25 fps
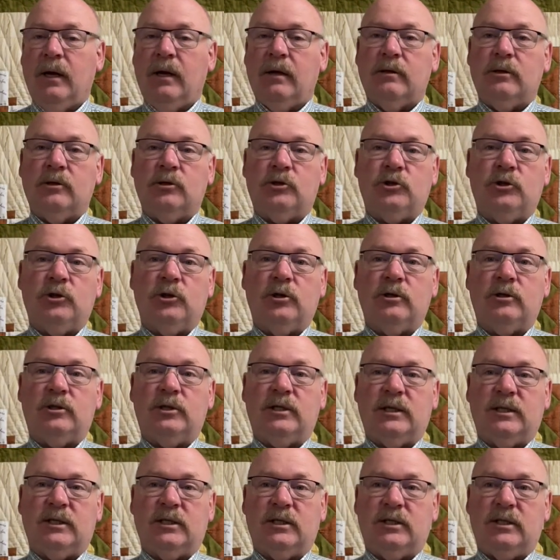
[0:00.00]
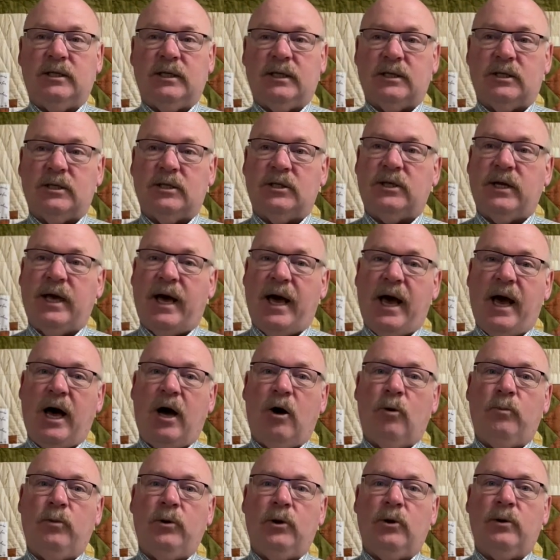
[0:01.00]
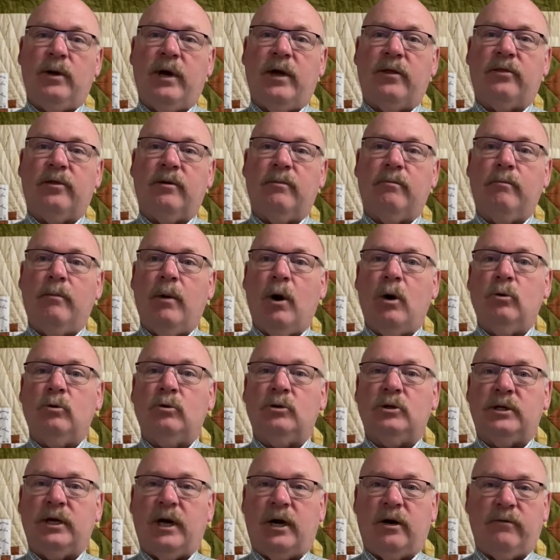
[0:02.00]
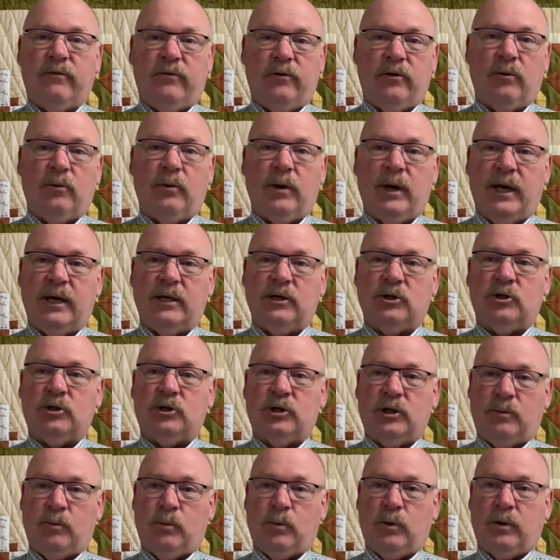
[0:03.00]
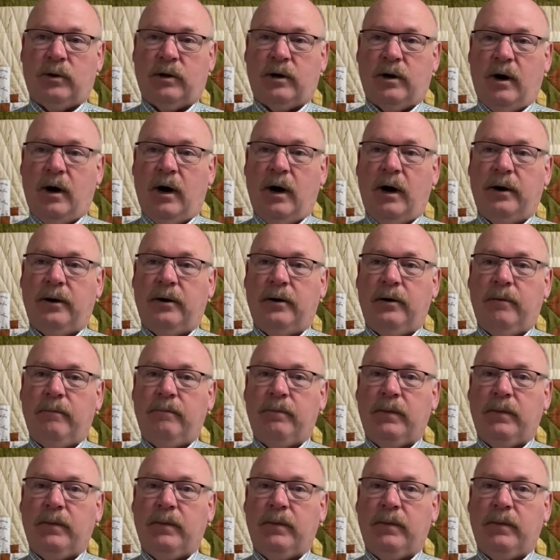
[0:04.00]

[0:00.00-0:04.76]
The church exists to help you get the most out of your relationship with God,